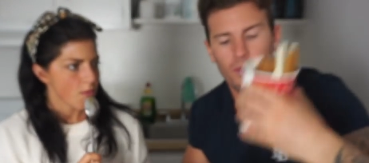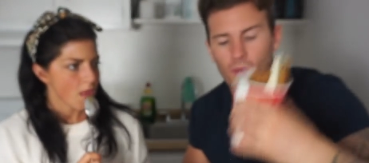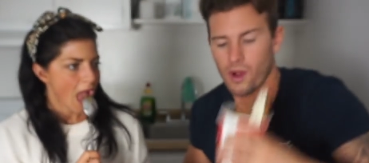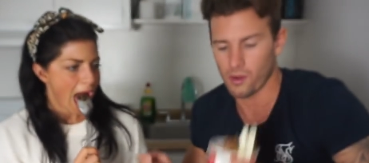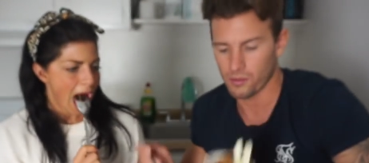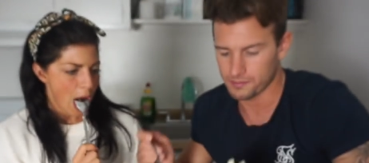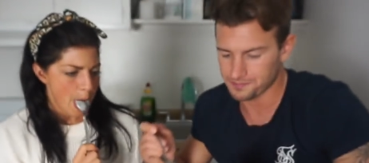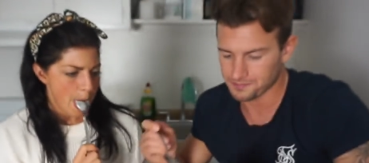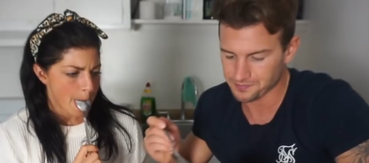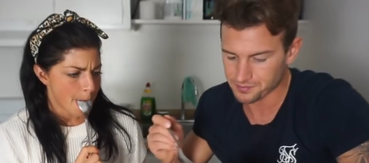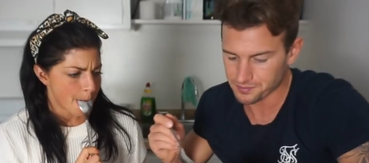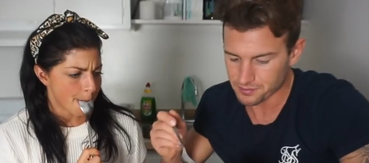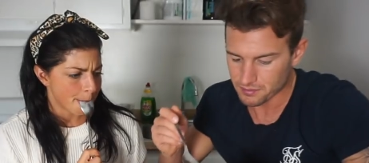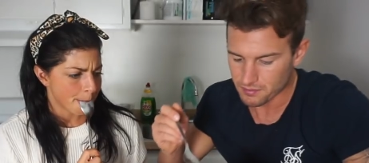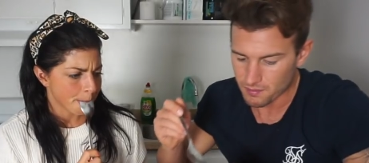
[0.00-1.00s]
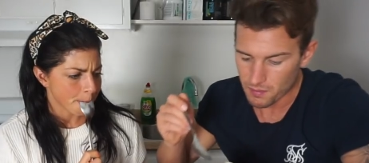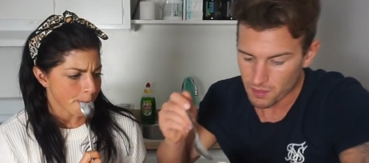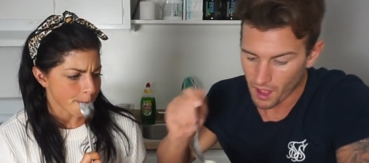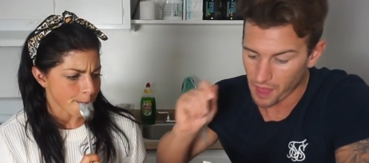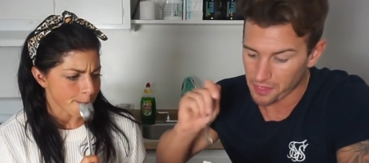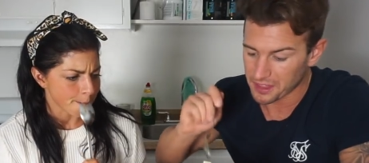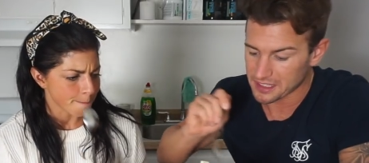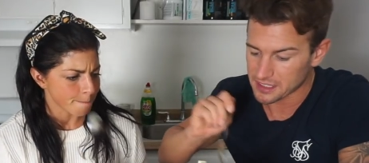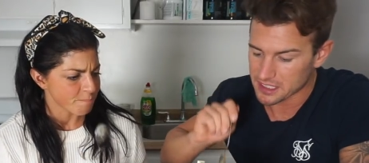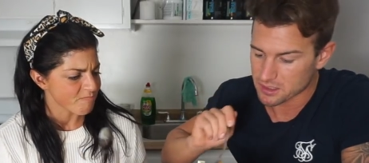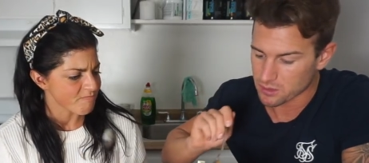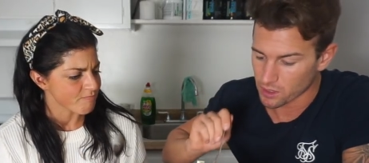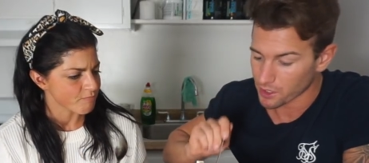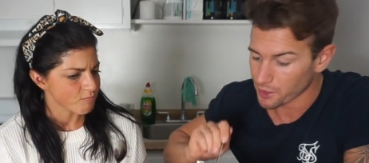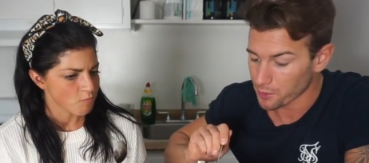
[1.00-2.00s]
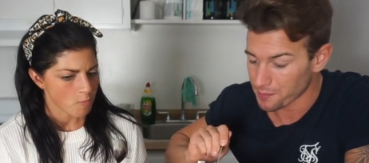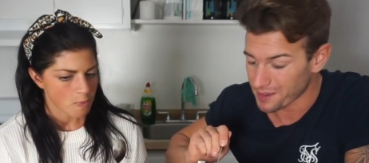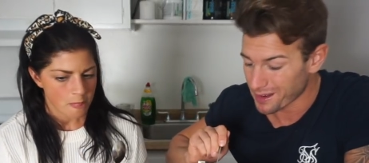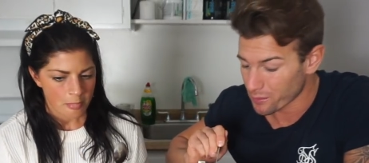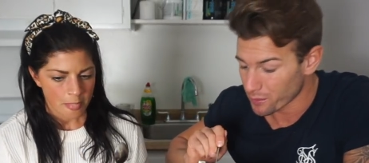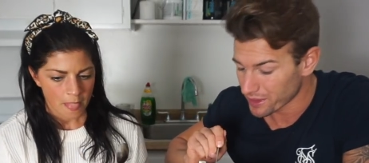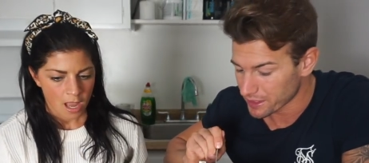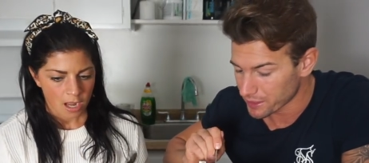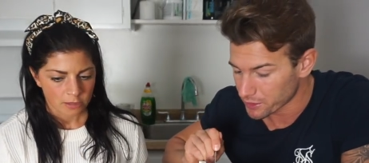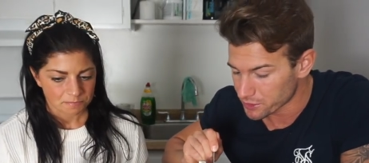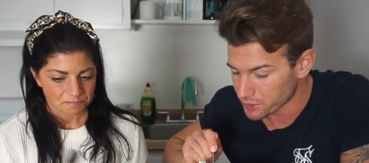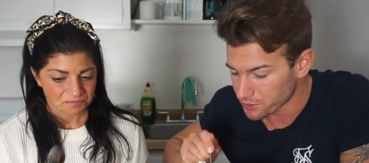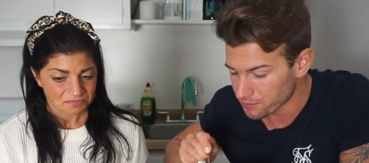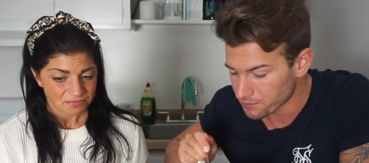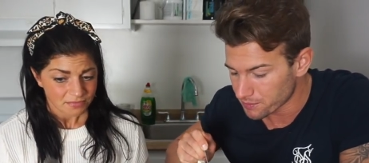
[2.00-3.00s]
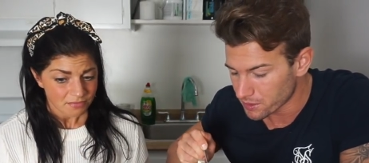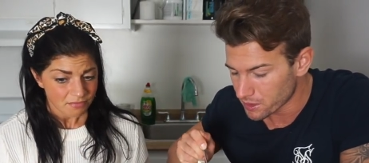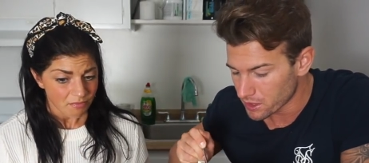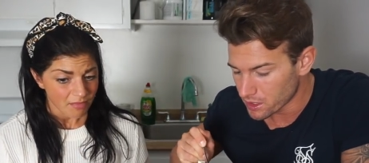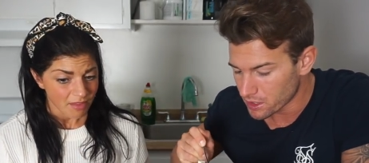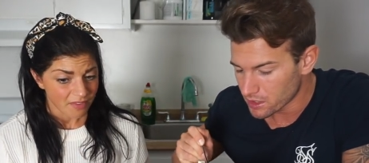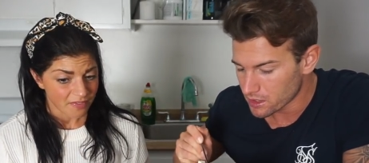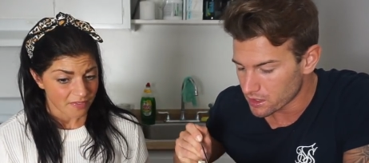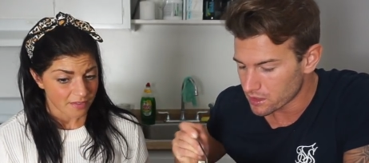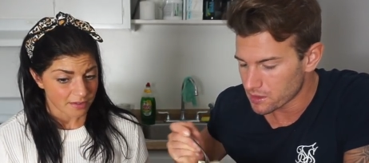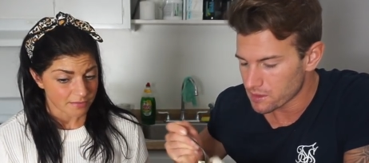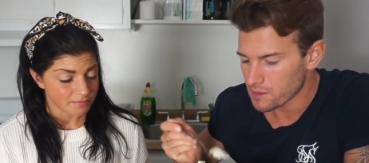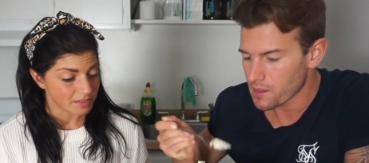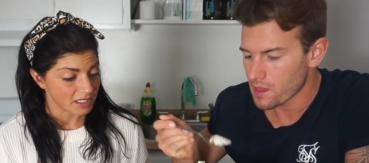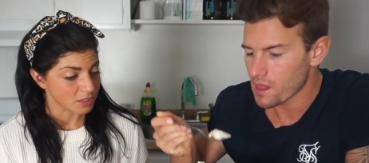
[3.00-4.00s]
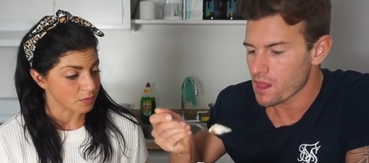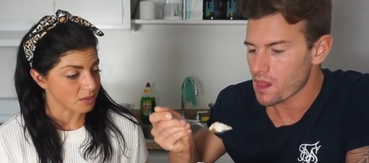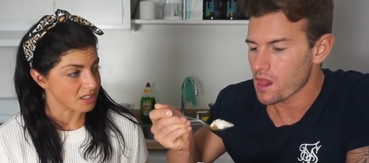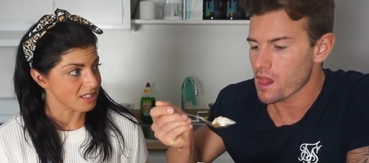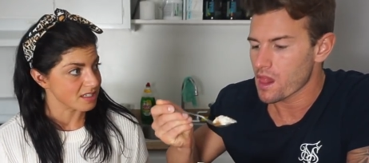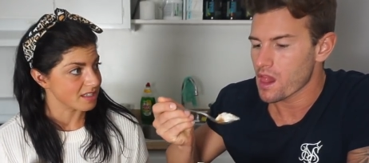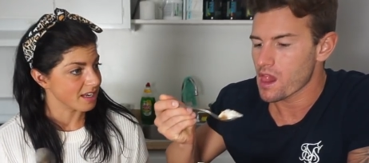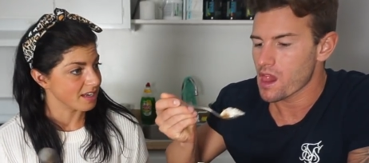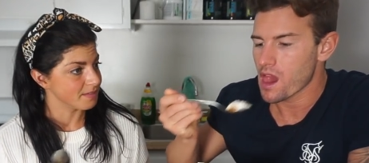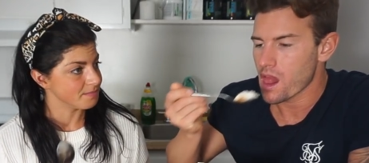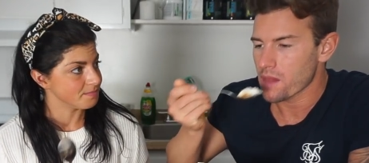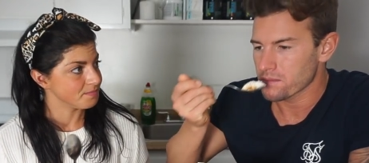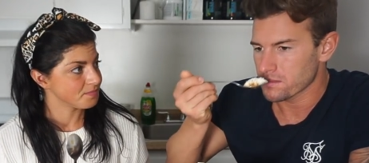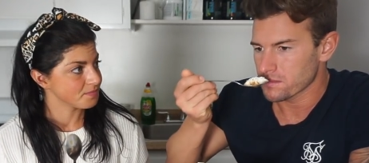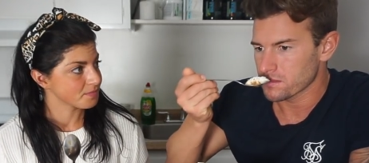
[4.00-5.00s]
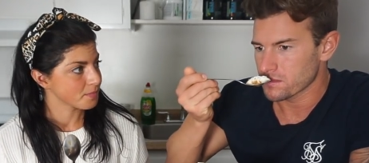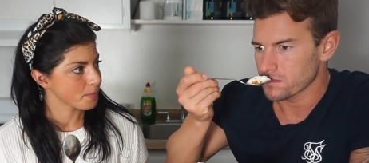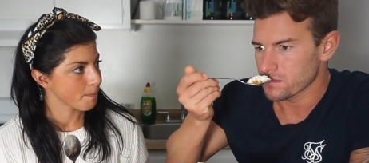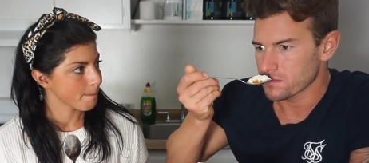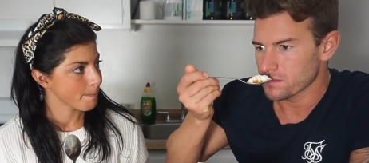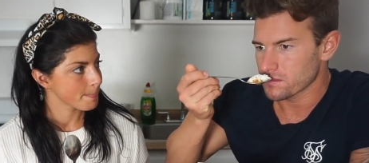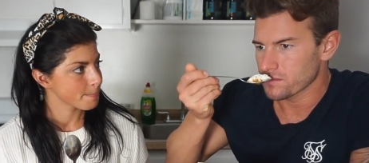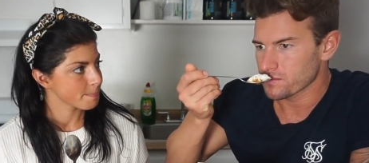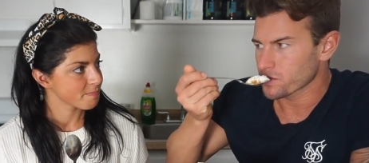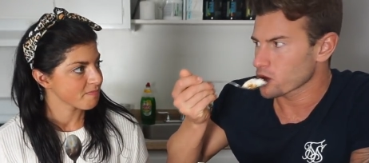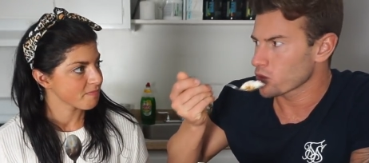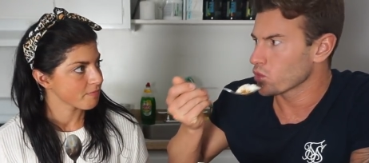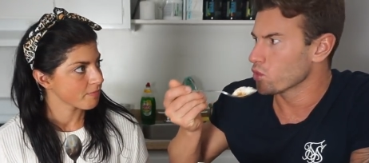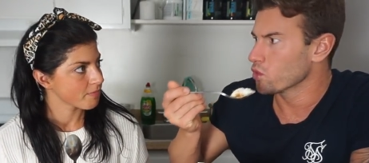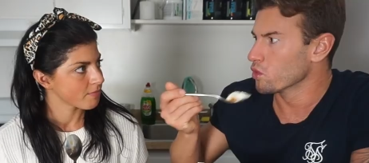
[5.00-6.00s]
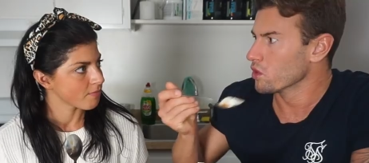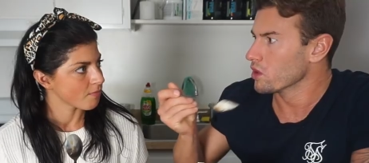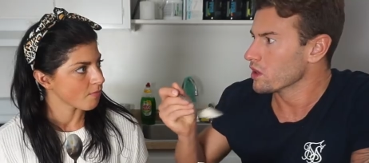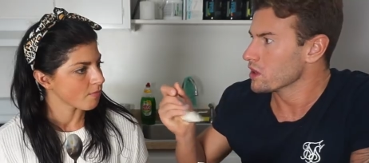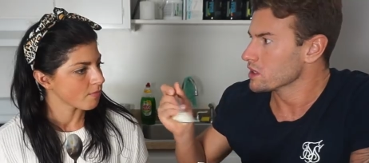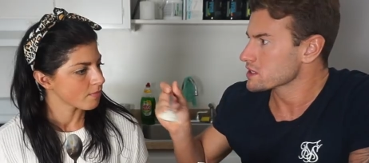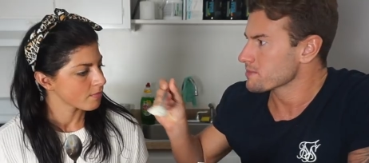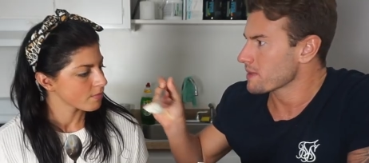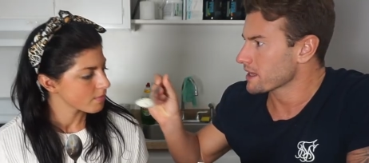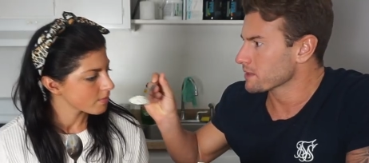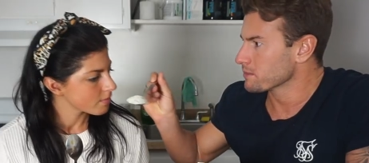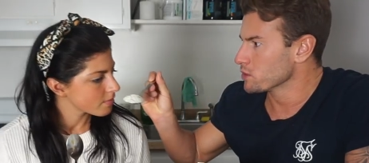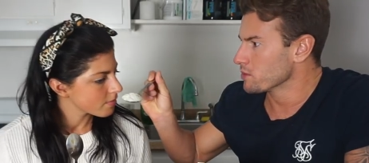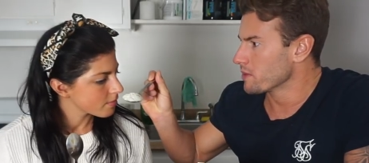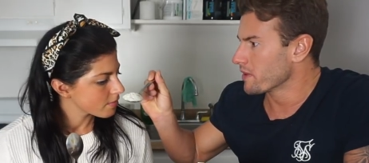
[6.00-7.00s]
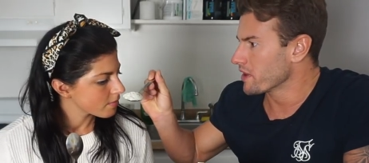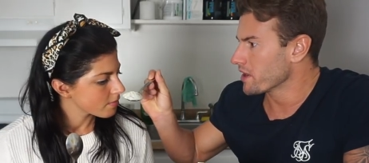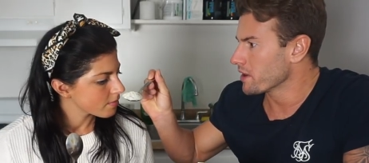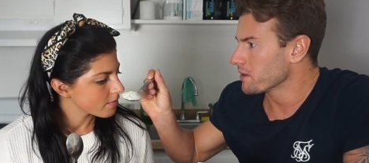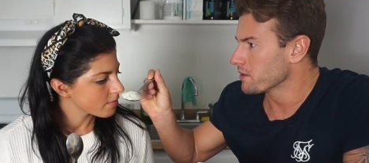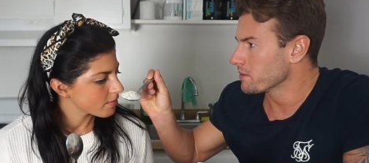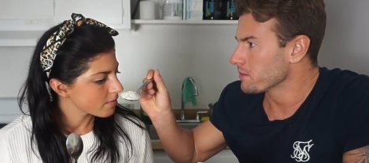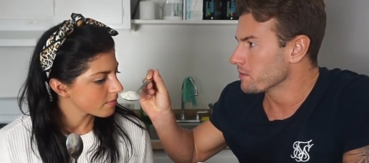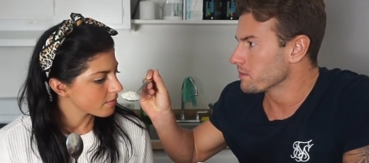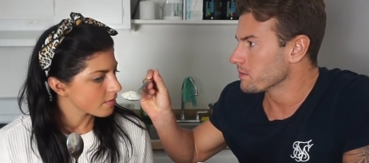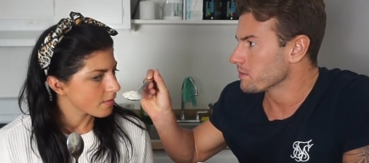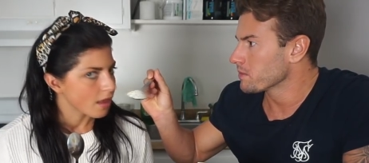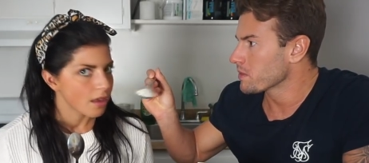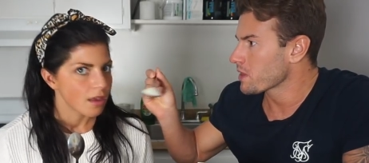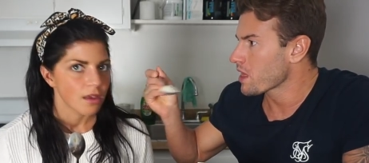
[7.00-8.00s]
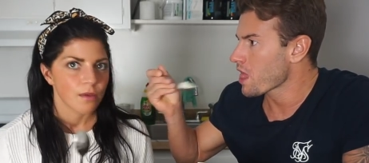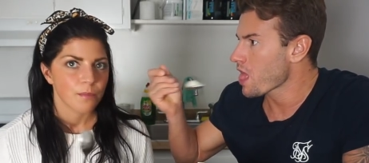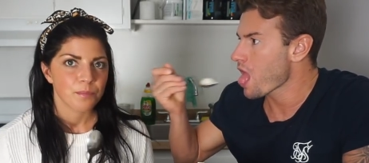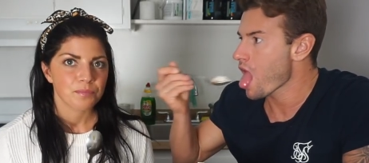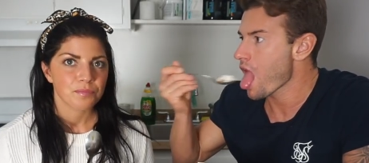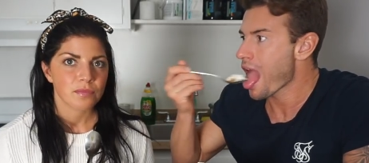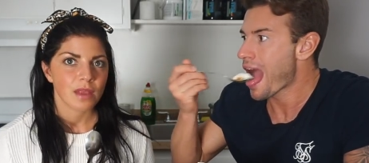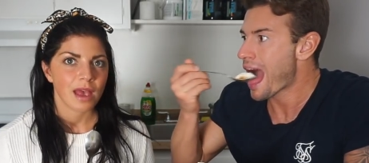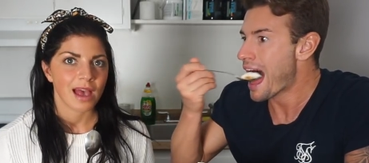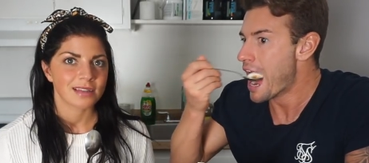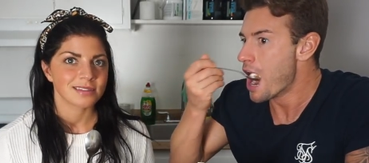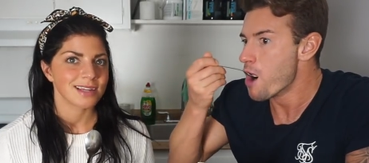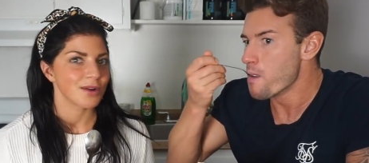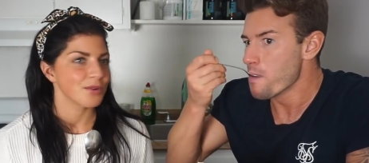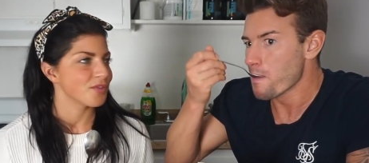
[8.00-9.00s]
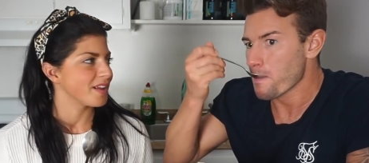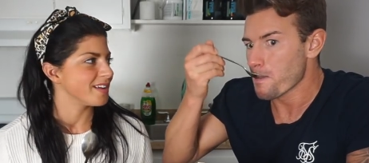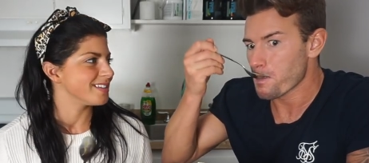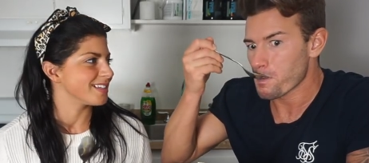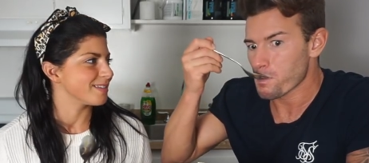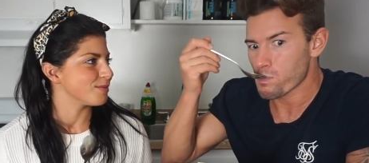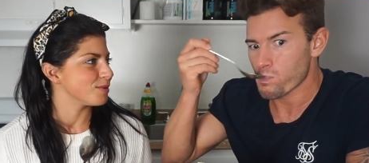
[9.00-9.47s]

Speaker 1: Wow. Mm. I think this one could be really good too.
Speaker 2: This was insane.
Speaker 1: Ooh, smell the blueberry.
Speaker 2: Actually, authentic